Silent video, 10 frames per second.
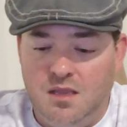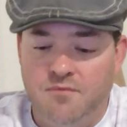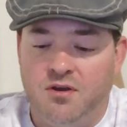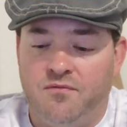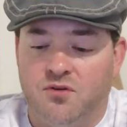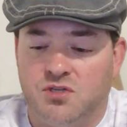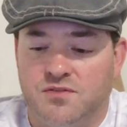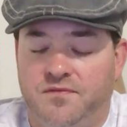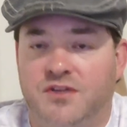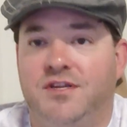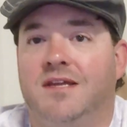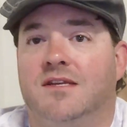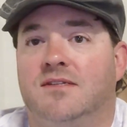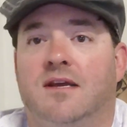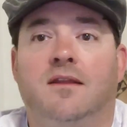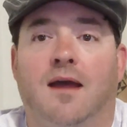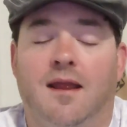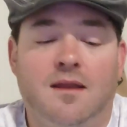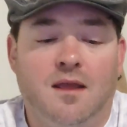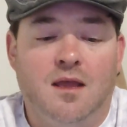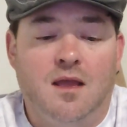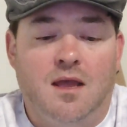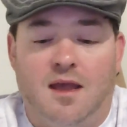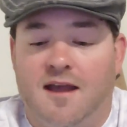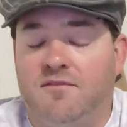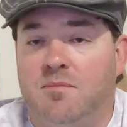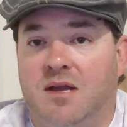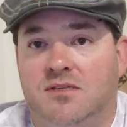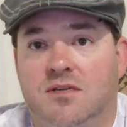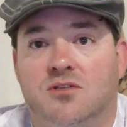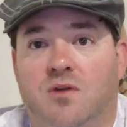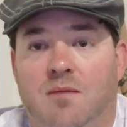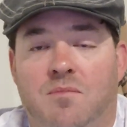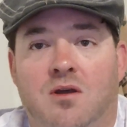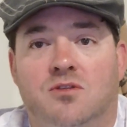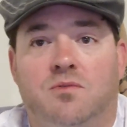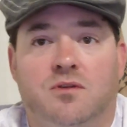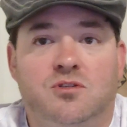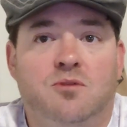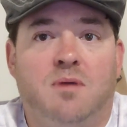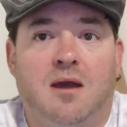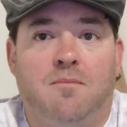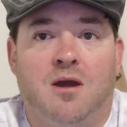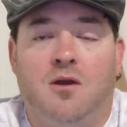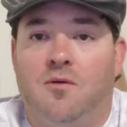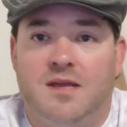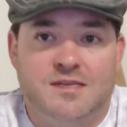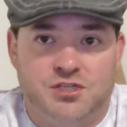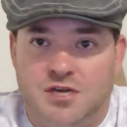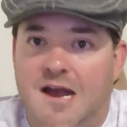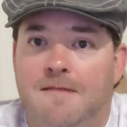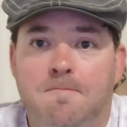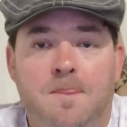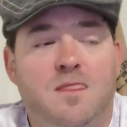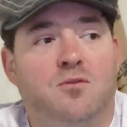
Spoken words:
even if you're just fishing in the sunlight, after about 6 or 8 months with a 2-pound mono, it's shot.